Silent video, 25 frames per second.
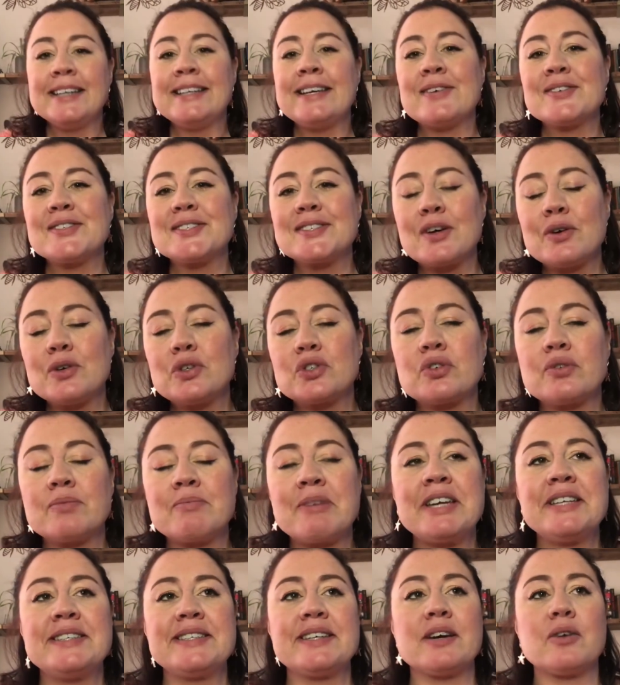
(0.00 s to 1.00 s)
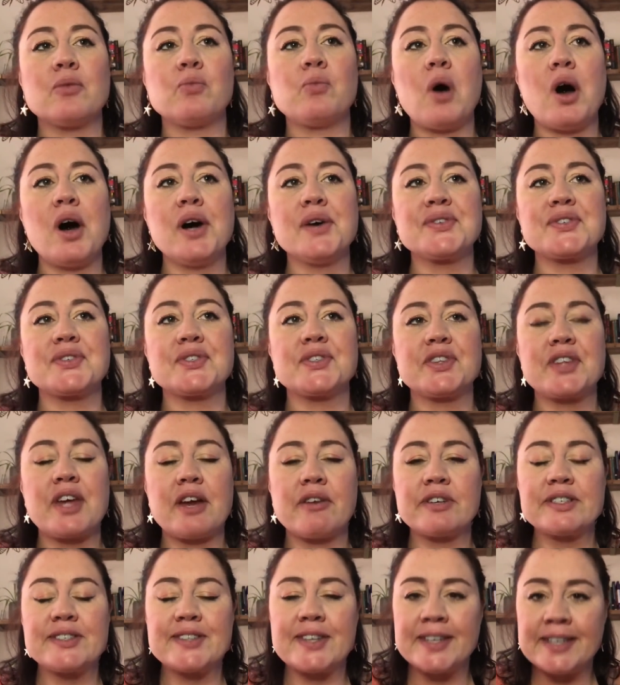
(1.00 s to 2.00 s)
Now, social media, whilst
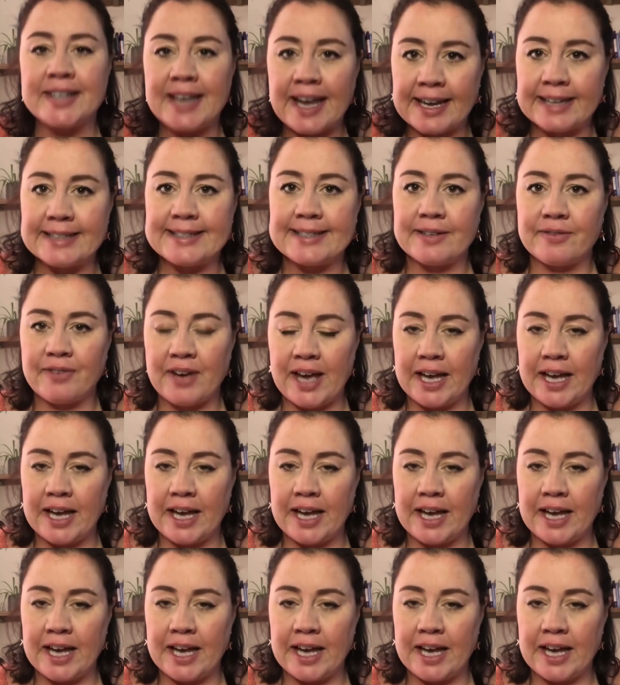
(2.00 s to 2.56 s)
there is a negative